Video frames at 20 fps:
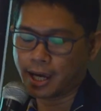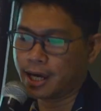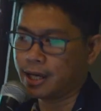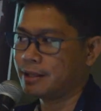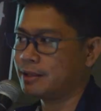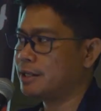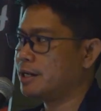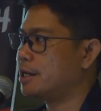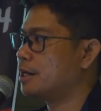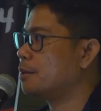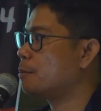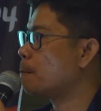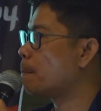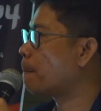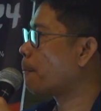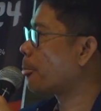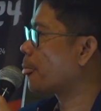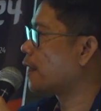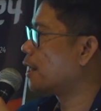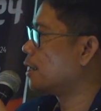And then
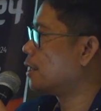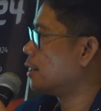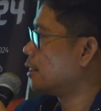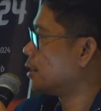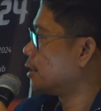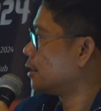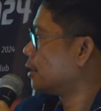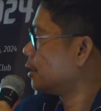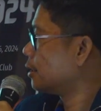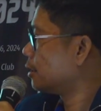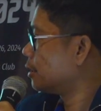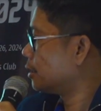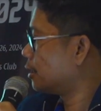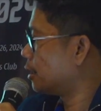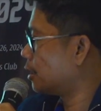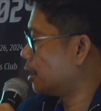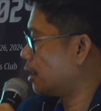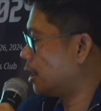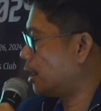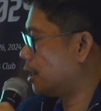
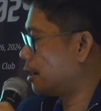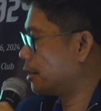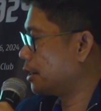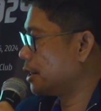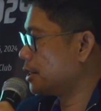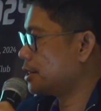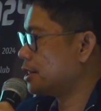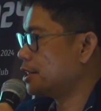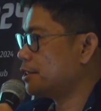there's